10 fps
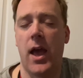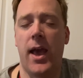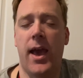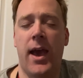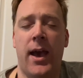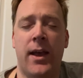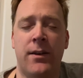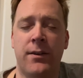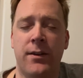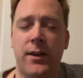
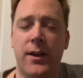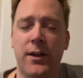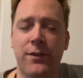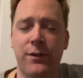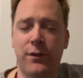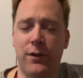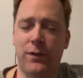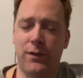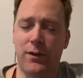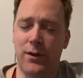and it's
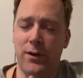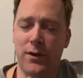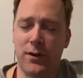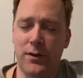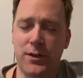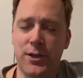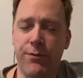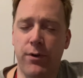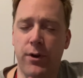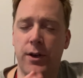just
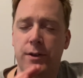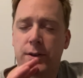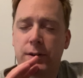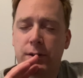different